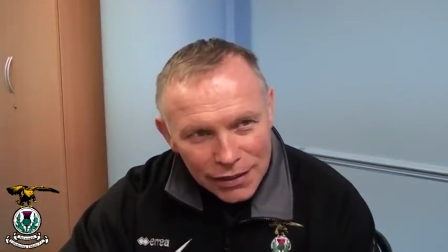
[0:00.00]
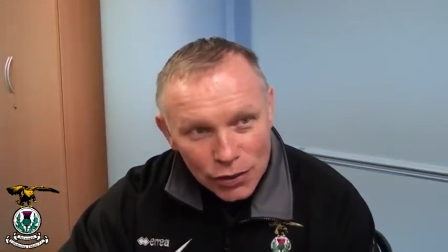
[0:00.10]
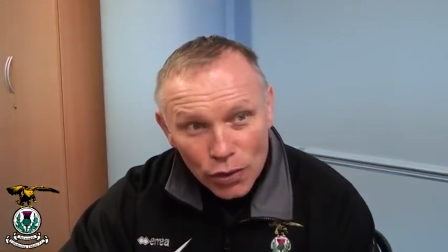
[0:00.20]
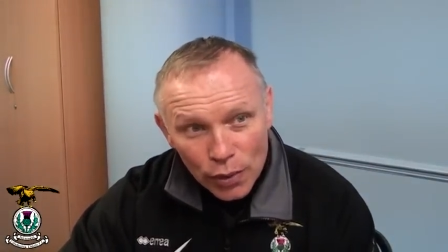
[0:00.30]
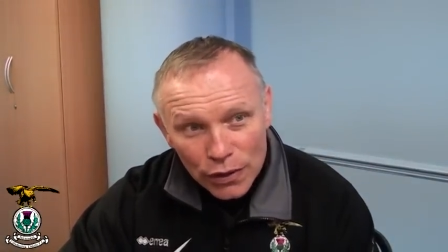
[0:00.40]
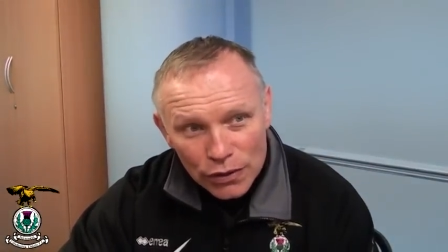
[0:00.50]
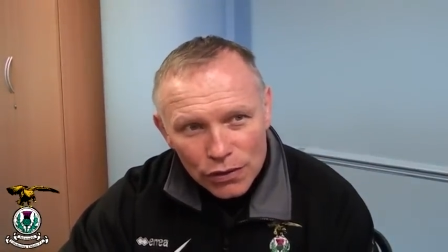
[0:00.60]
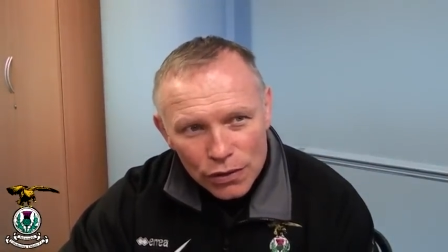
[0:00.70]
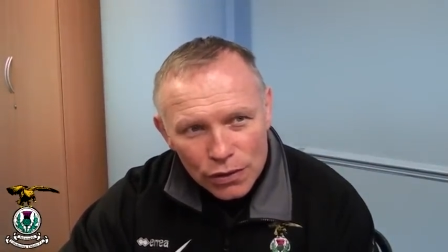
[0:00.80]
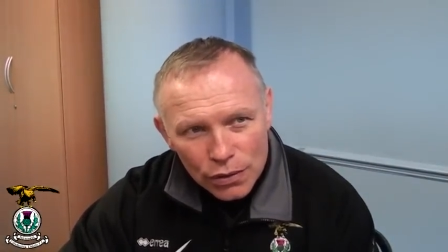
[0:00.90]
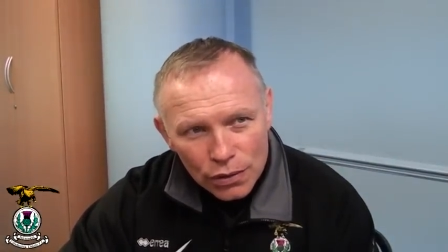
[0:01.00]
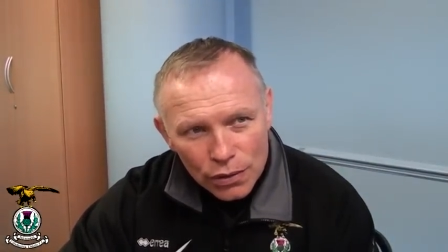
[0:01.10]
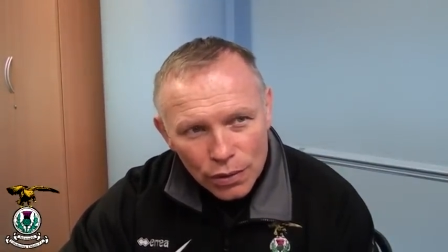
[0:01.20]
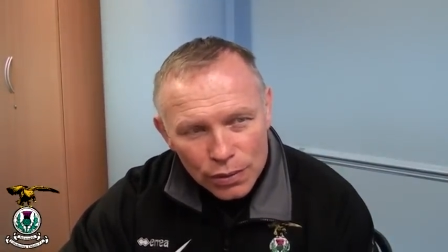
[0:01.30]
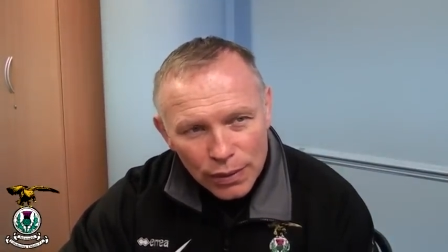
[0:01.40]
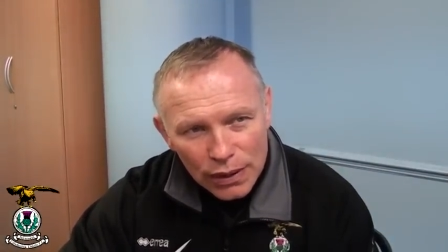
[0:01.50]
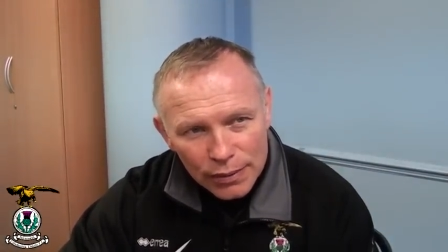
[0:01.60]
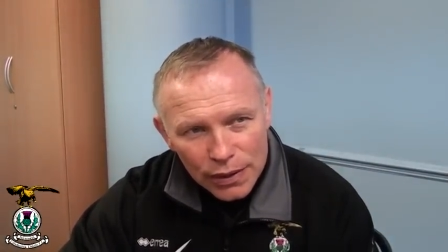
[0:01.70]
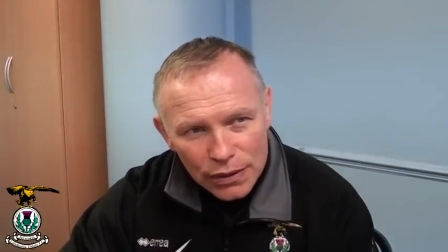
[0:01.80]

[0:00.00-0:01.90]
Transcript: no wonder you score goals, Bully,